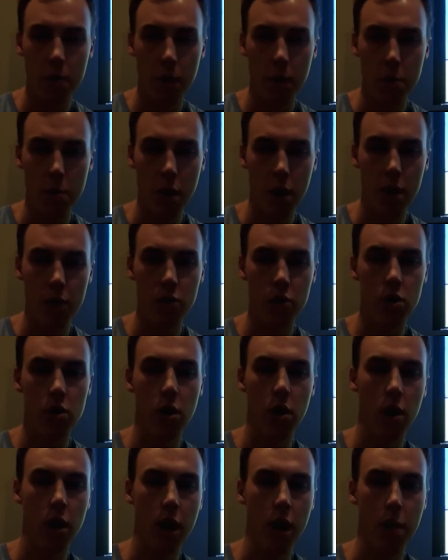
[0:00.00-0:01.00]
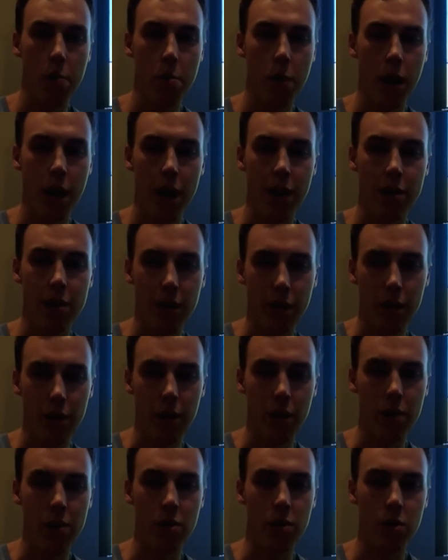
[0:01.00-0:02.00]
Emotive shock campaigns like
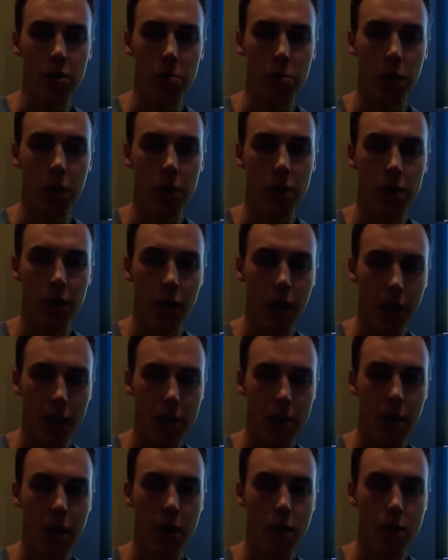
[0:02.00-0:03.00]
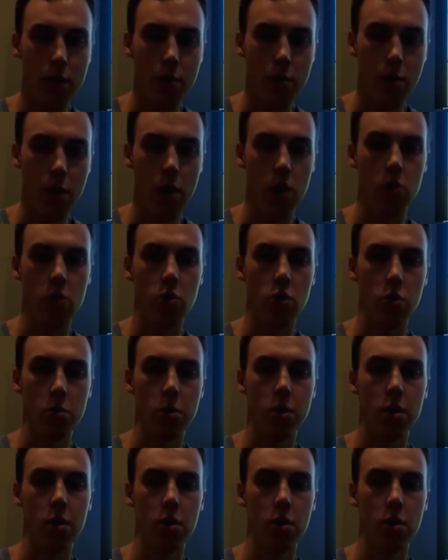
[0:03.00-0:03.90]
those used by TAC for road trauma